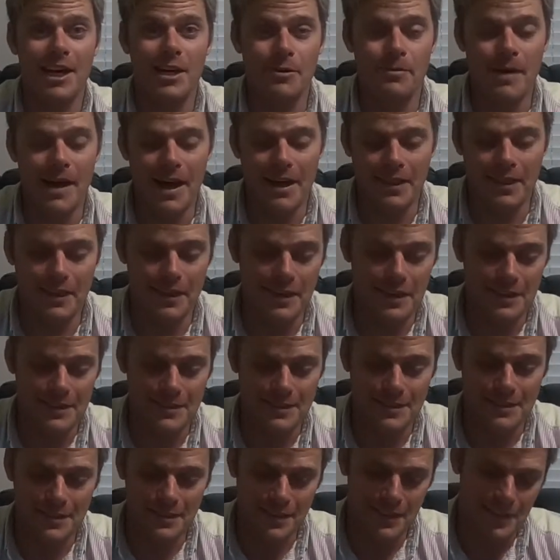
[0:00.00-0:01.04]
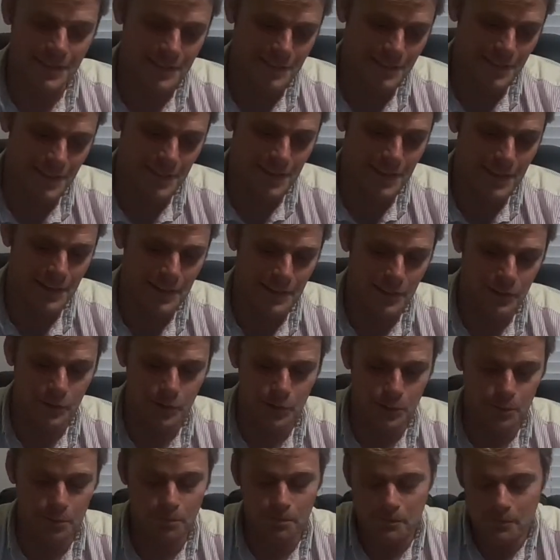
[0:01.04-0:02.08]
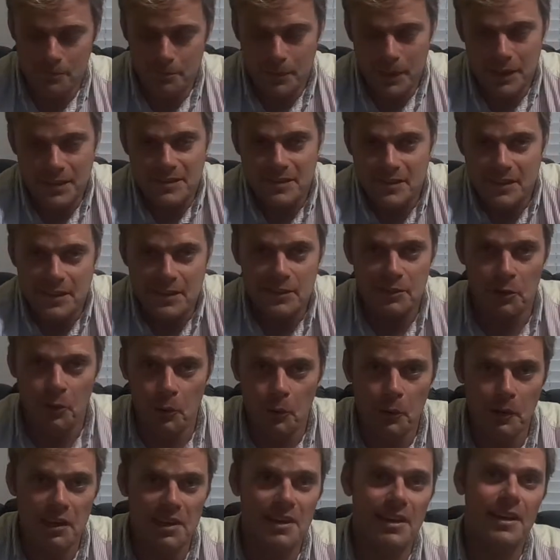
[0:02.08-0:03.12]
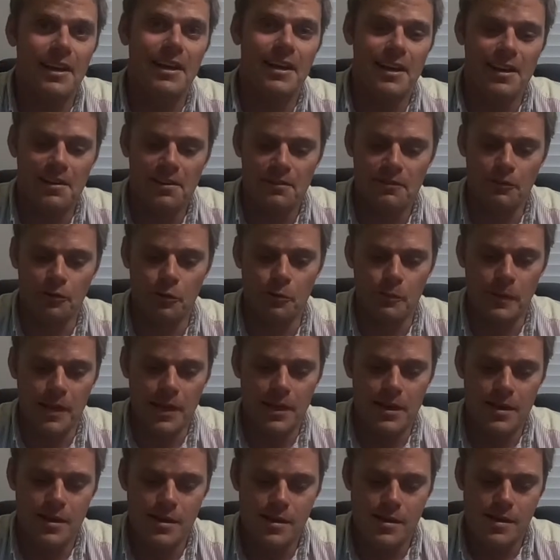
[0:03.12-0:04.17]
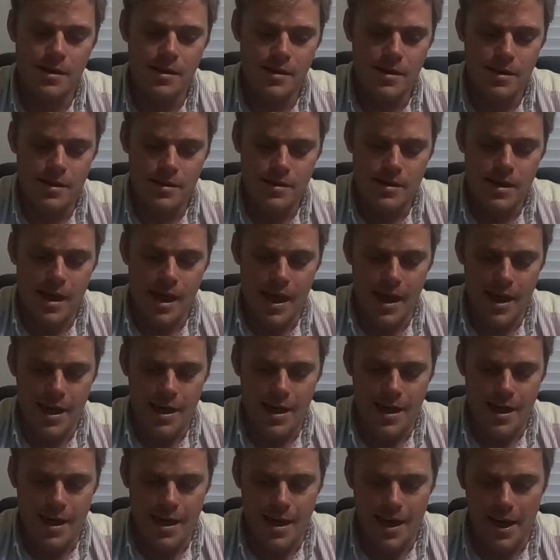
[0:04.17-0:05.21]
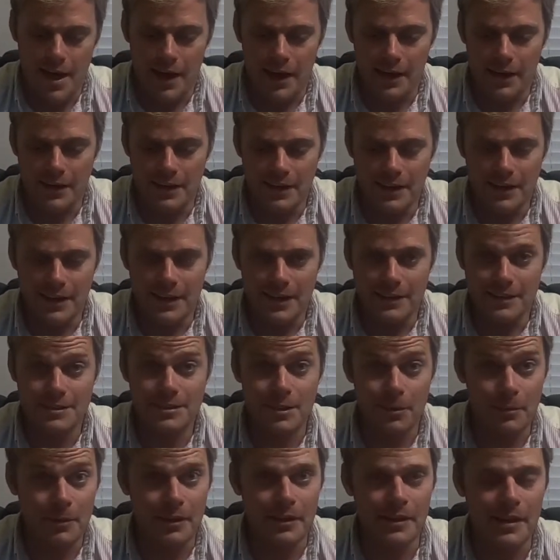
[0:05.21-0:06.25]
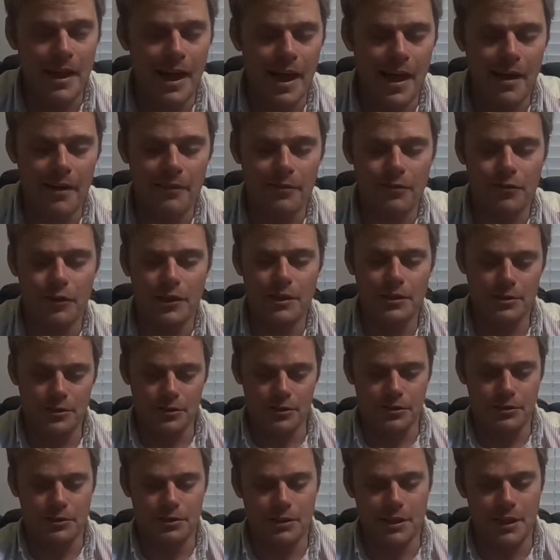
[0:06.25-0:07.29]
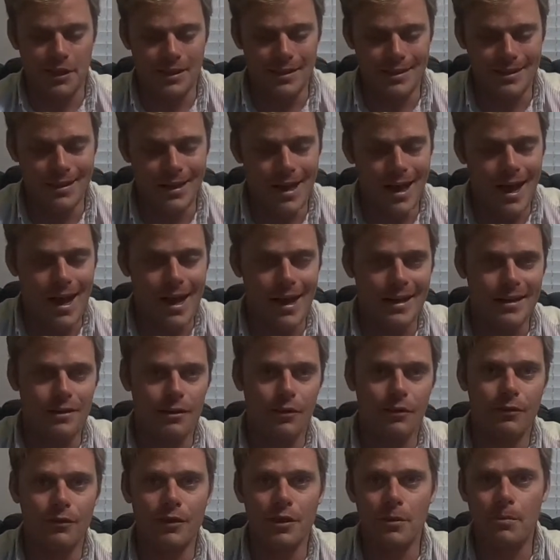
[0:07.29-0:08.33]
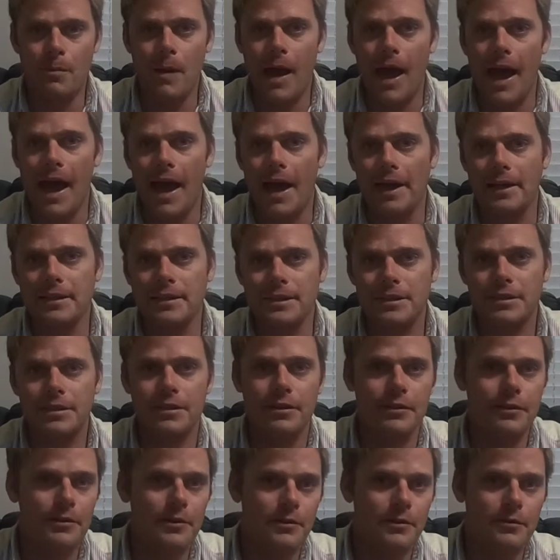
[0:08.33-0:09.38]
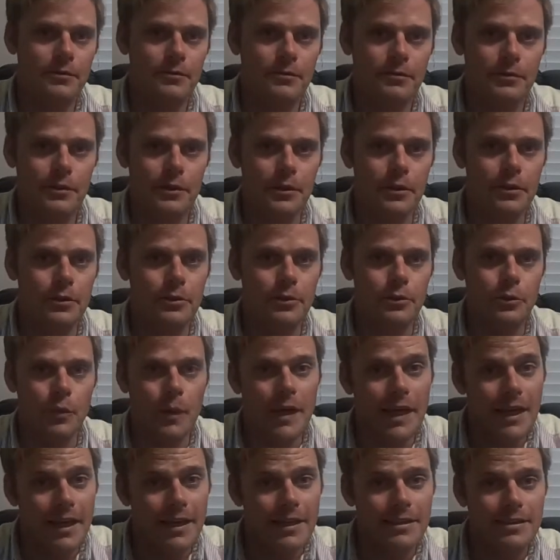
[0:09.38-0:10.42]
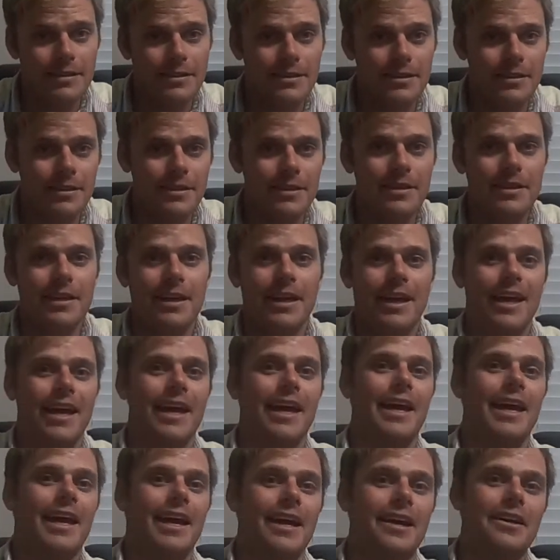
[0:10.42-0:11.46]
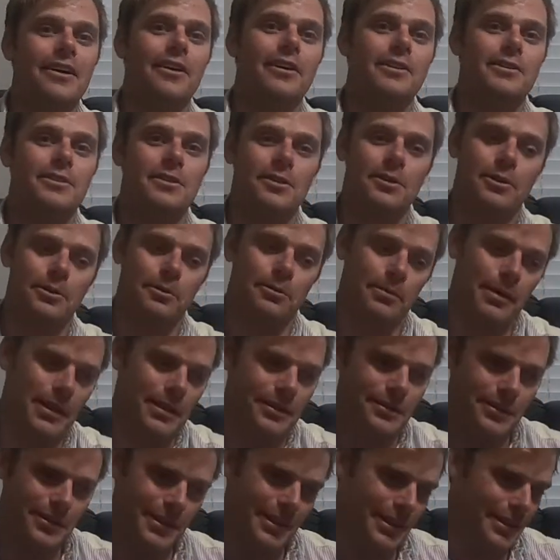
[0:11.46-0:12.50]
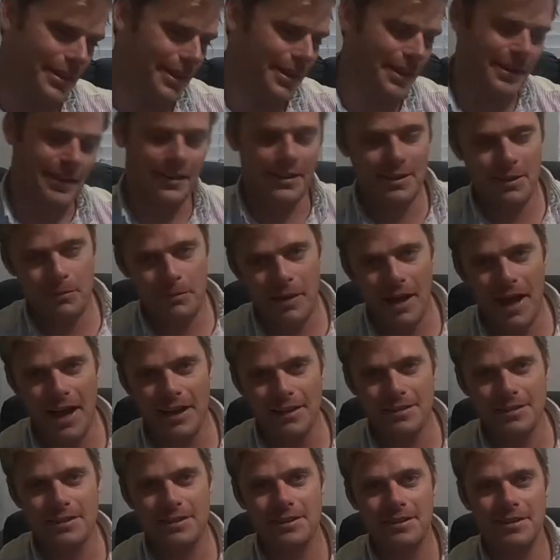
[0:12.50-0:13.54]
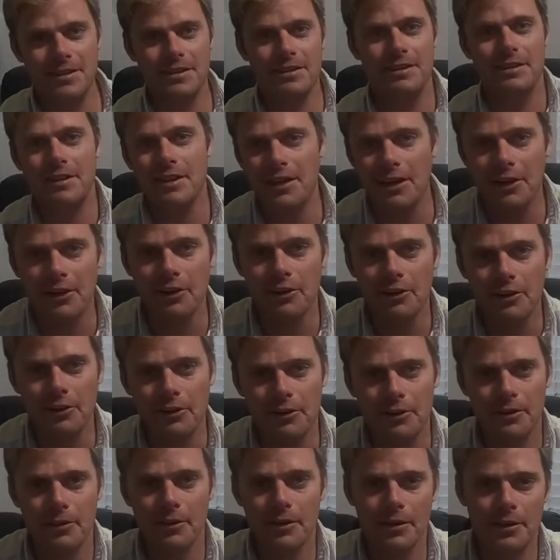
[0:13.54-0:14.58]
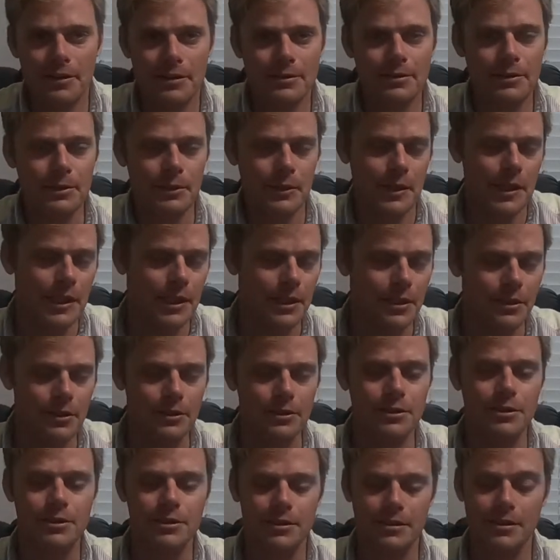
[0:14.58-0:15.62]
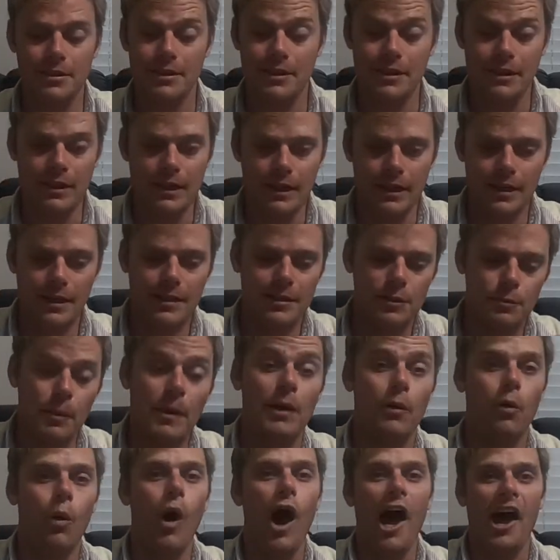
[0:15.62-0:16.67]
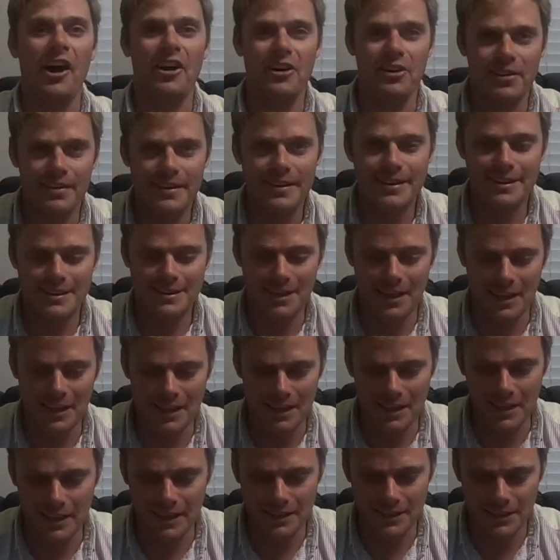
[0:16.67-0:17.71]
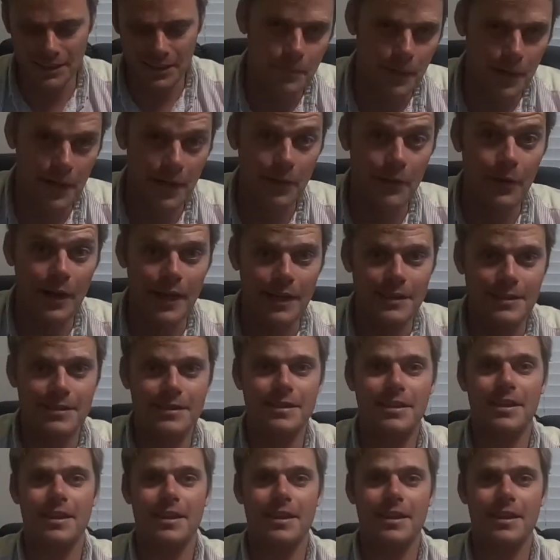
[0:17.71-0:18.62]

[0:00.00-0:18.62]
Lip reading: about this. It's a new basically toy for me, and it's something that I've researched a lot over the past few weeks, and also basically like the past year, 2 years. It's been a while, to say the least. But anyways,